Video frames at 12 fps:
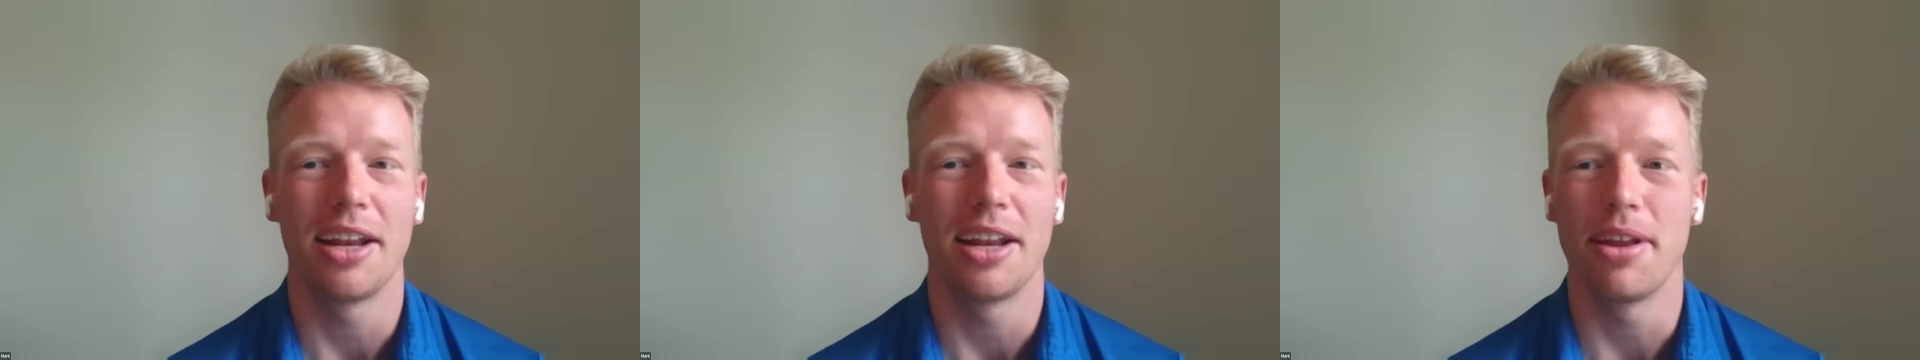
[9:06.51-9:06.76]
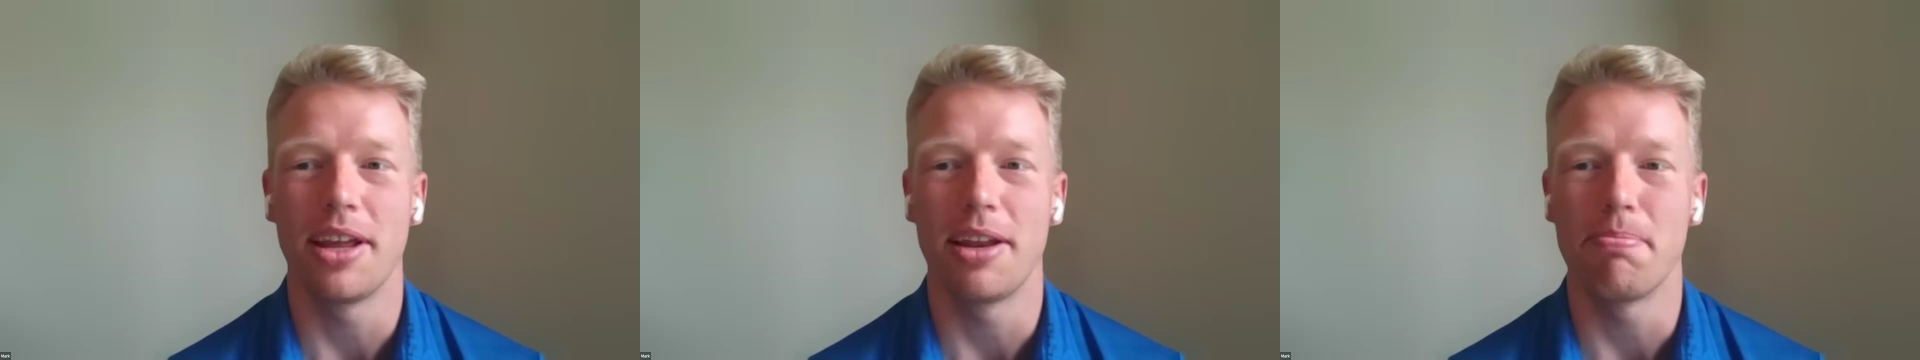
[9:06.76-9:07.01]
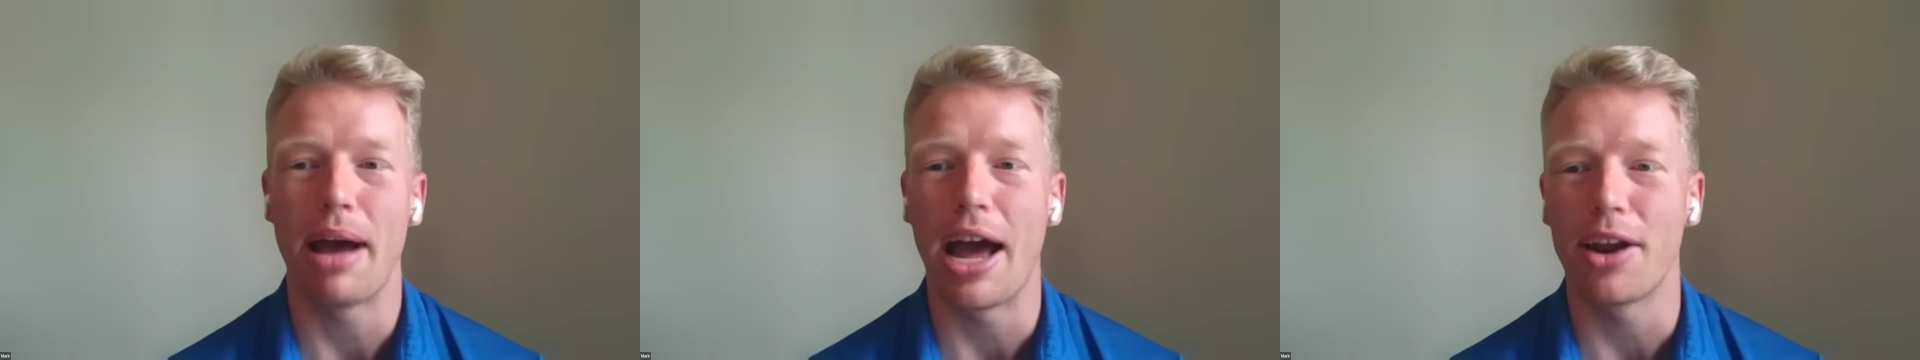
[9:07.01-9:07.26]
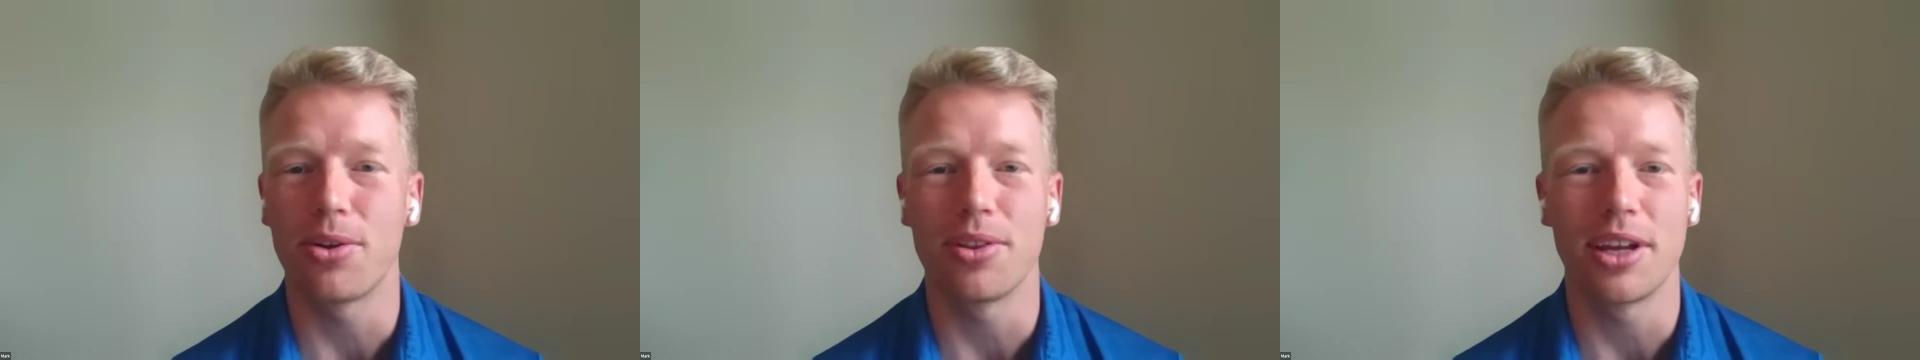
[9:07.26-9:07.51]
In
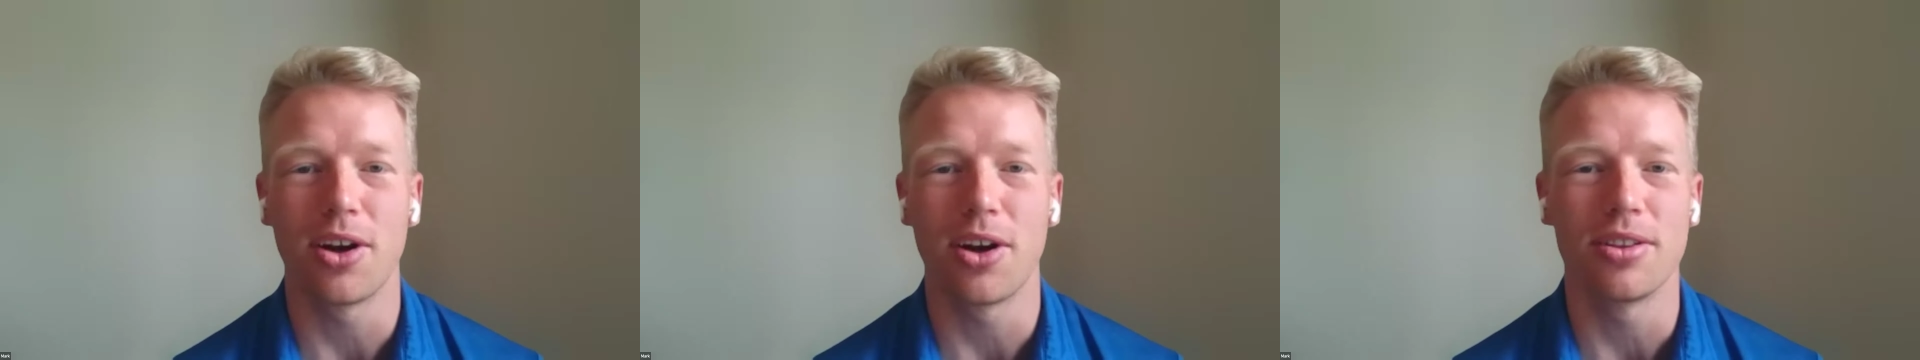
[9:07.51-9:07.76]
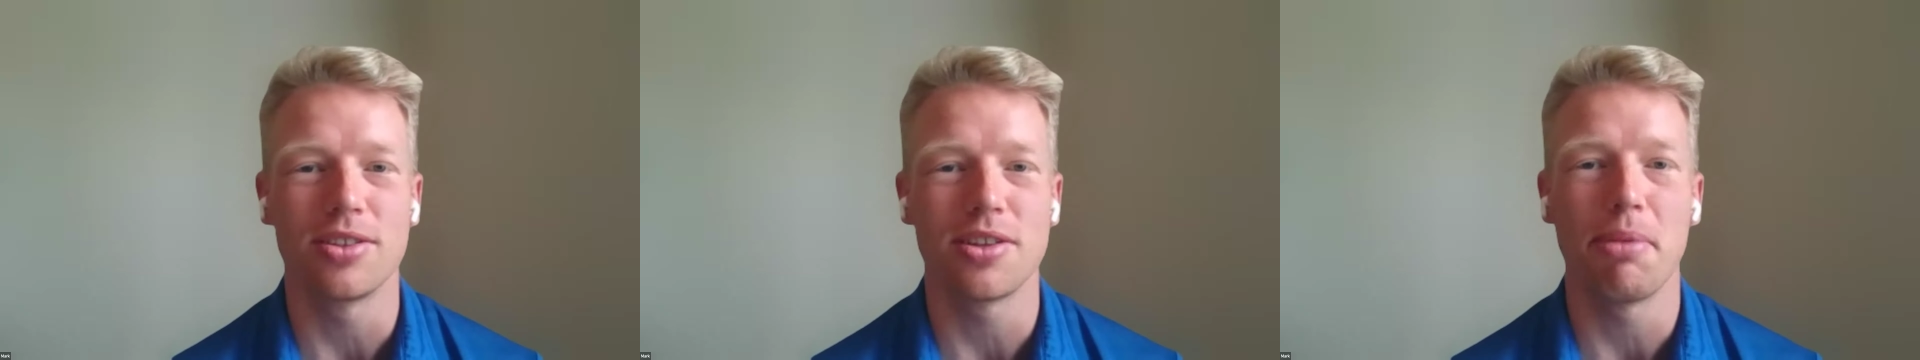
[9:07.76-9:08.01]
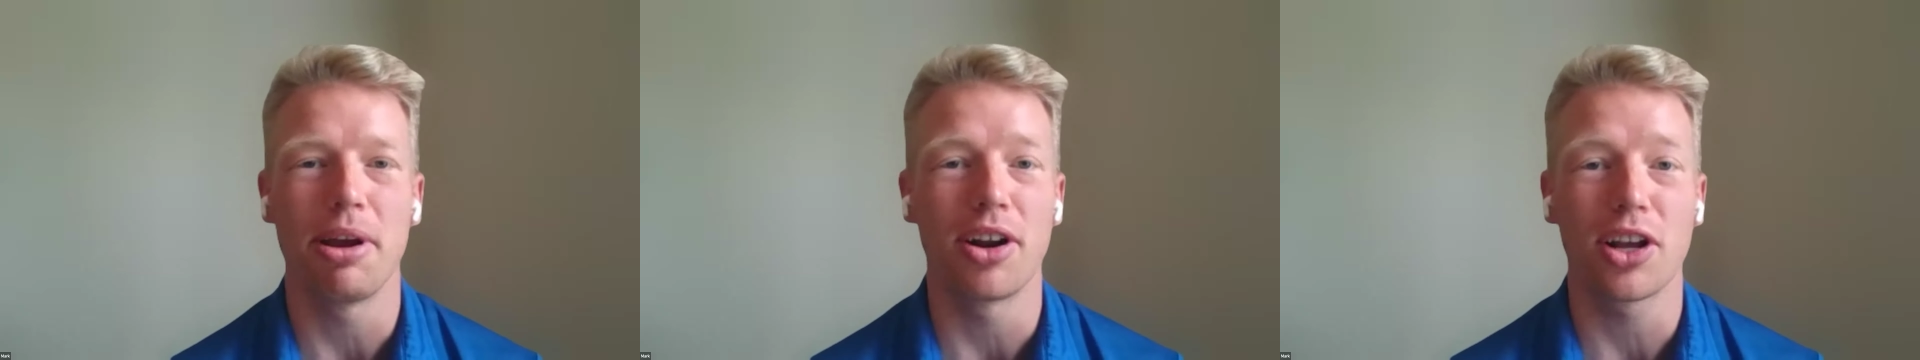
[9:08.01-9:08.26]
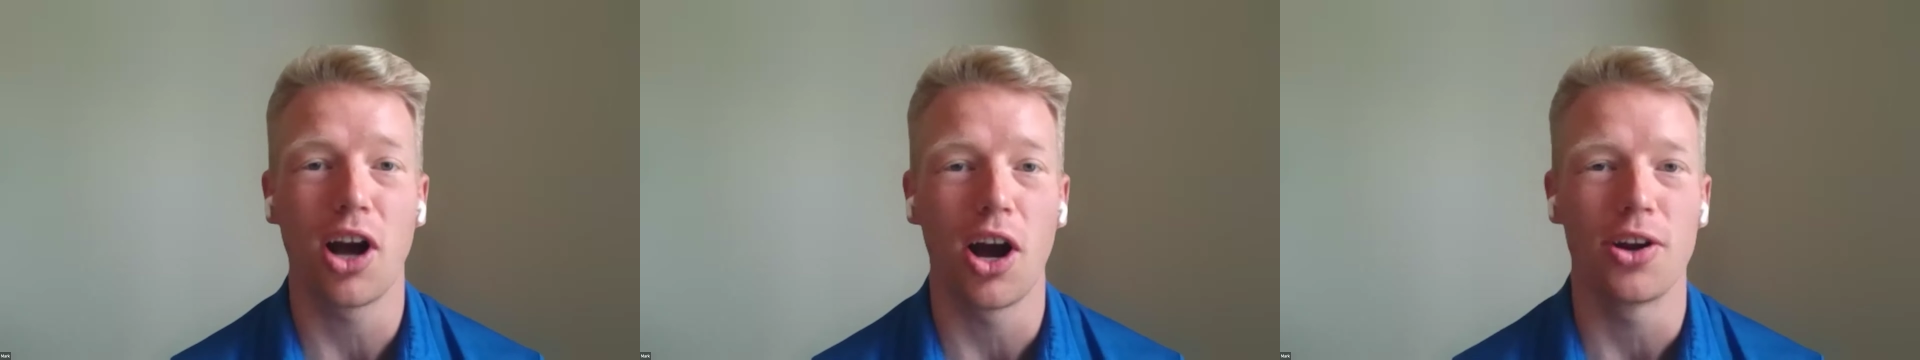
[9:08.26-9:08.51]
paddle, they call those
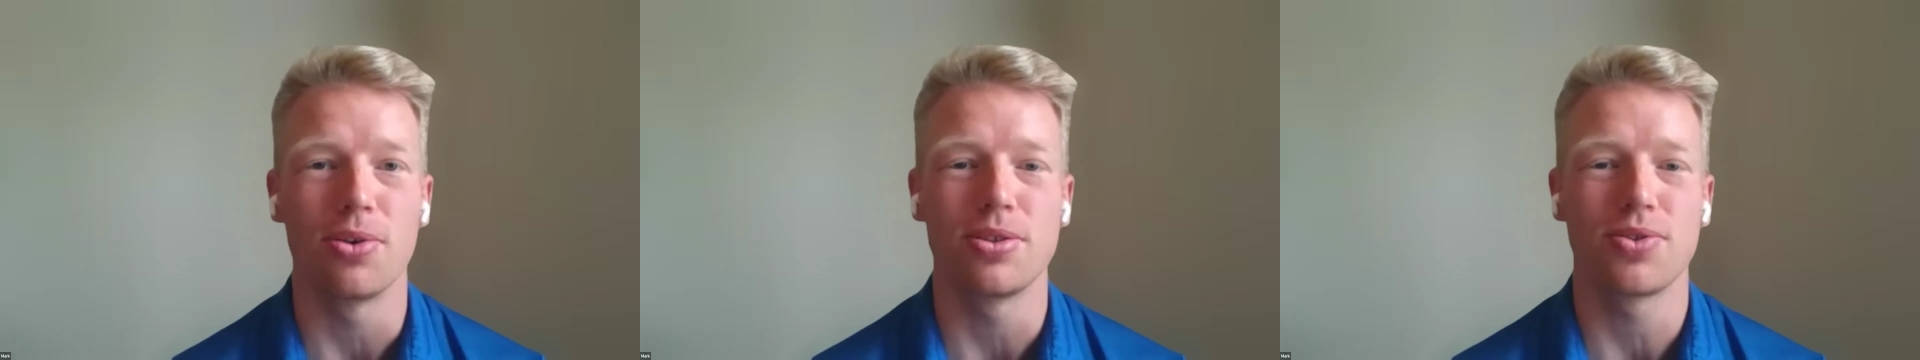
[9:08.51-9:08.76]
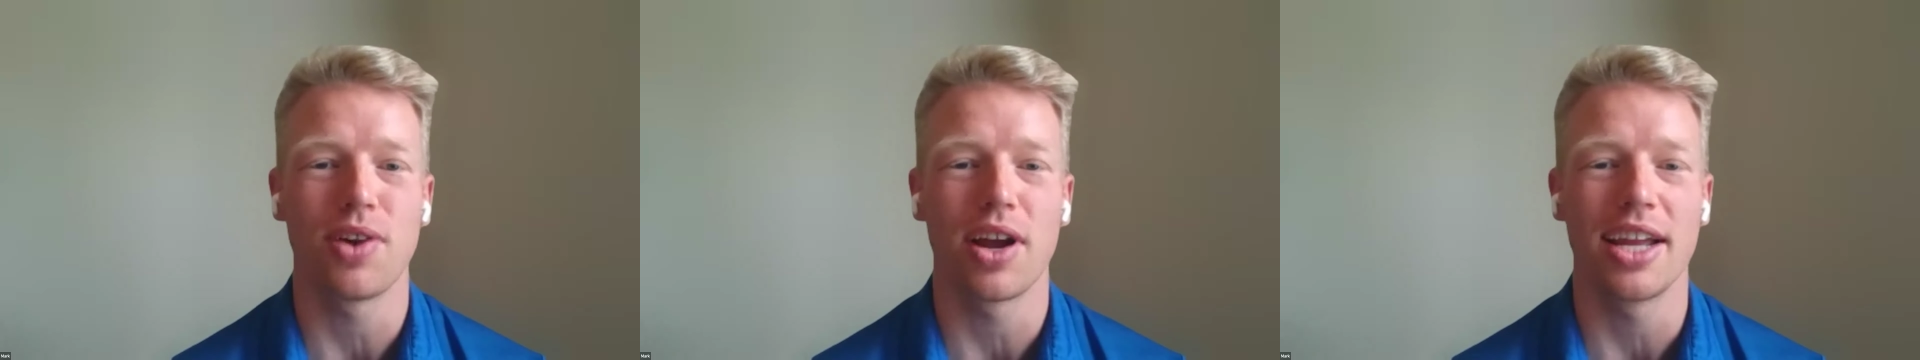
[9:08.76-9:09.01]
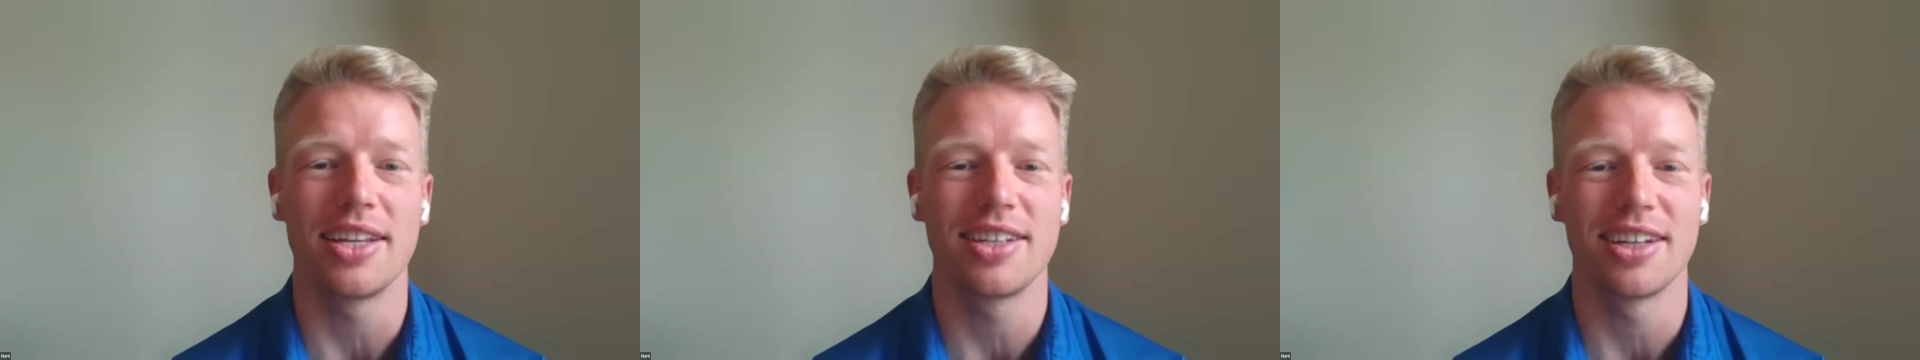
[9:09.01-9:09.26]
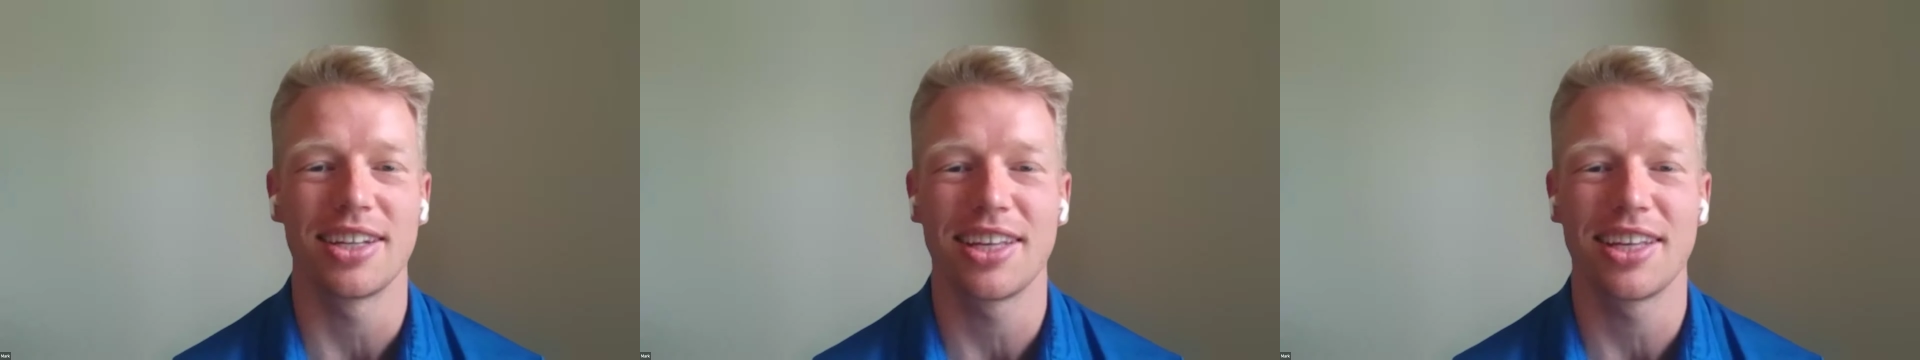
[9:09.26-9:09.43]
Americanos, right?